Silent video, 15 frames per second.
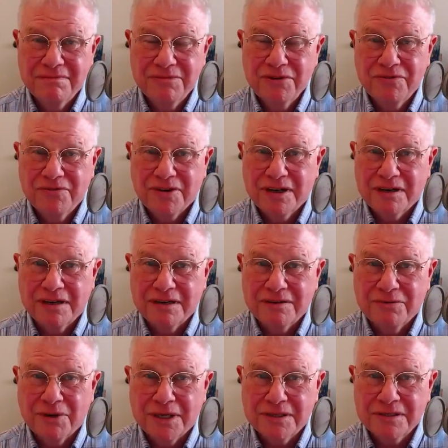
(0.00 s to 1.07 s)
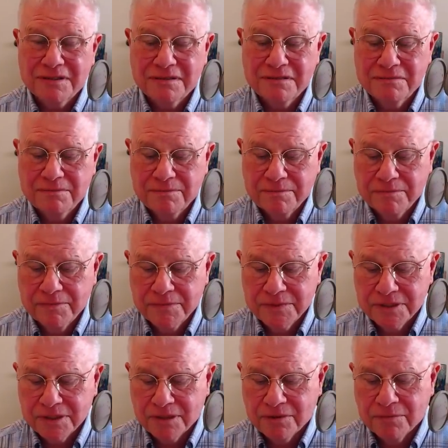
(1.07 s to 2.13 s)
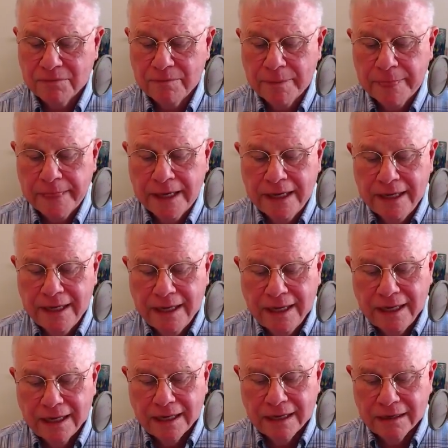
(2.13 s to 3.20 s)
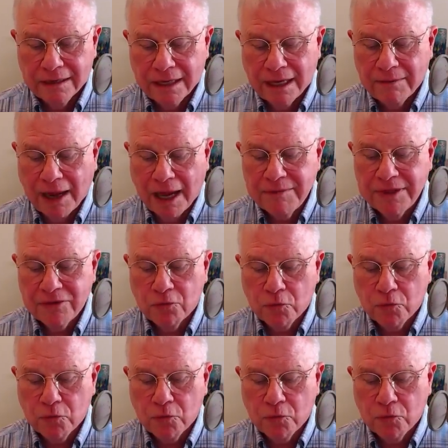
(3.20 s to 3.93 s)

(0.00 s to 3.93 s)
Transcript: too friendly to us. So uh, I, I'm in the